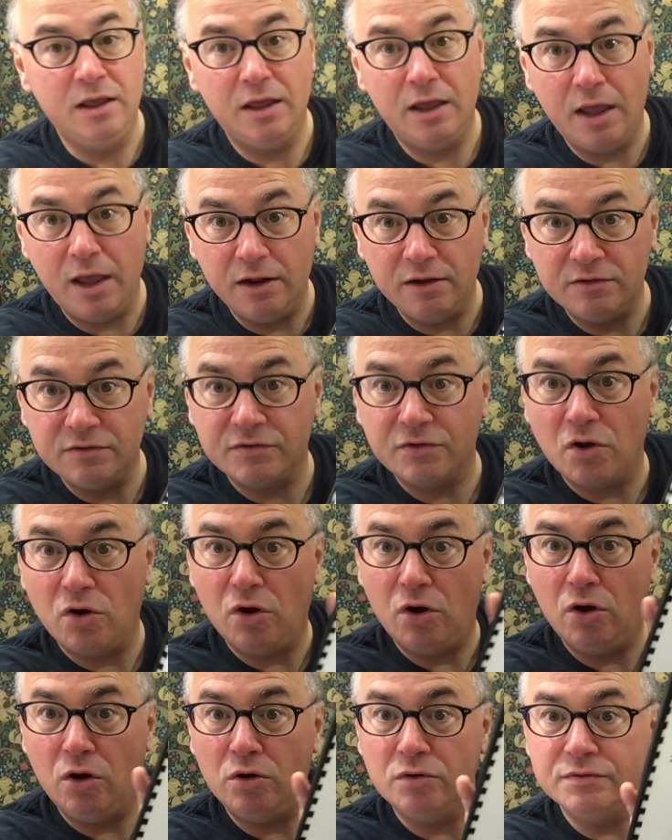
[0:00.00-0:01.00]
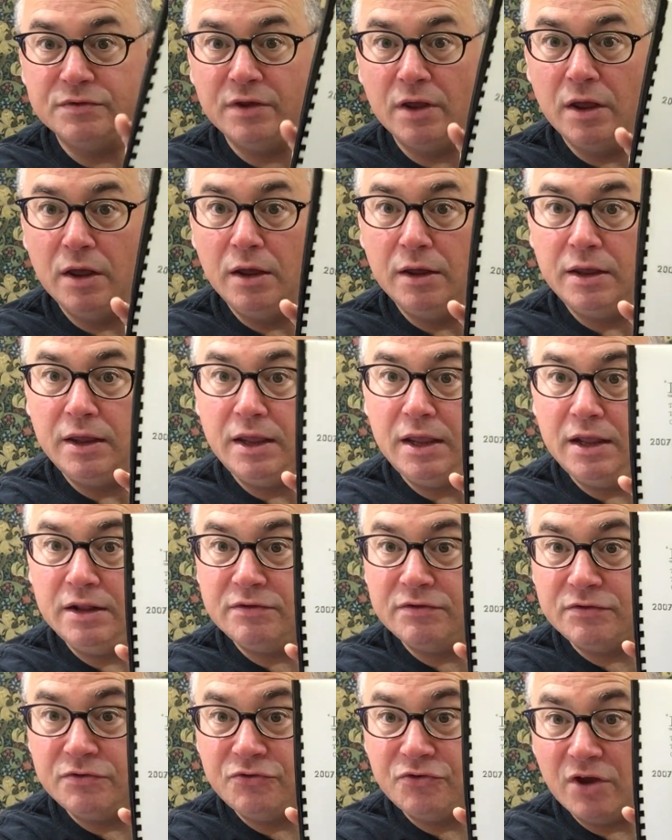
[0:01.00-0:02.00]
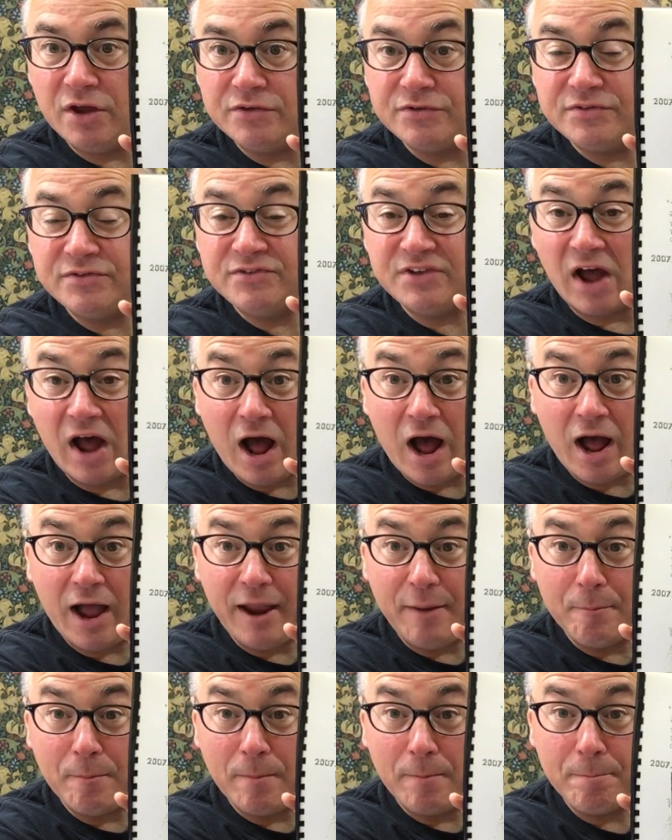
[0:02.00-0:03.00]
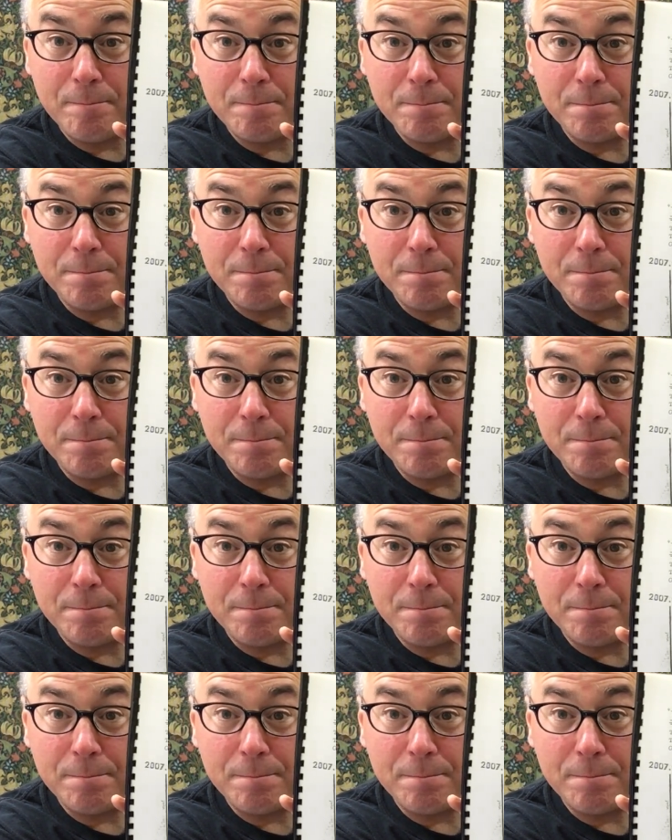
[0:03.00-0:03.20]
and it's called It's Just Time.